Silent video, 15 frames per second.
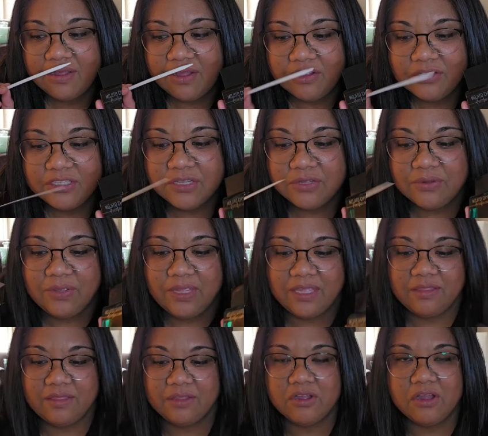Also,
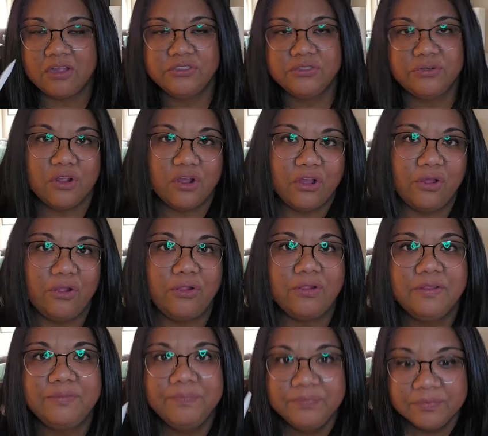in the concert
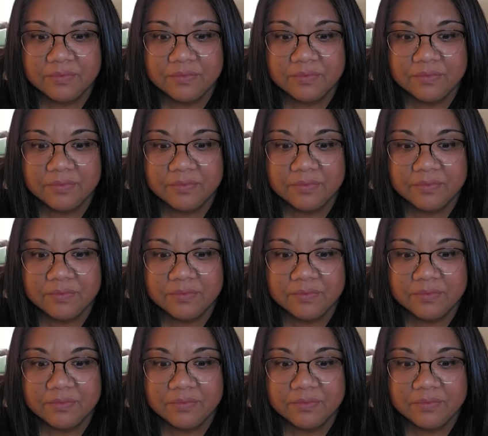hall,